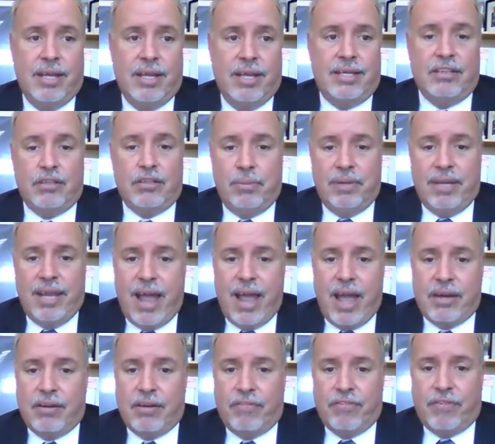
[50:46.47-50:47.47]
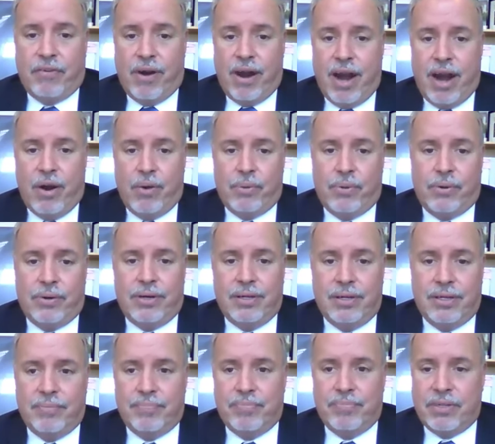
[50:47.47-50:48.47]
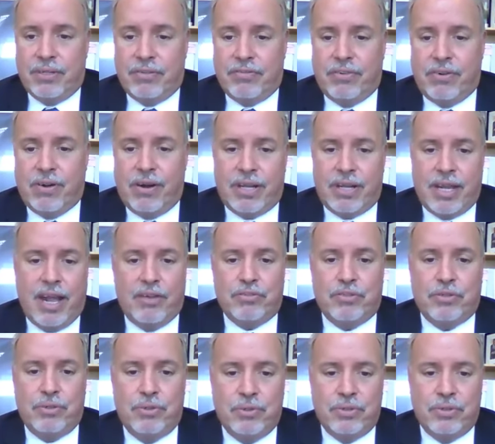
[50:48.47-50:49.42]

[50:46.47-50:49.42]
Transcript: need to be added for our counsel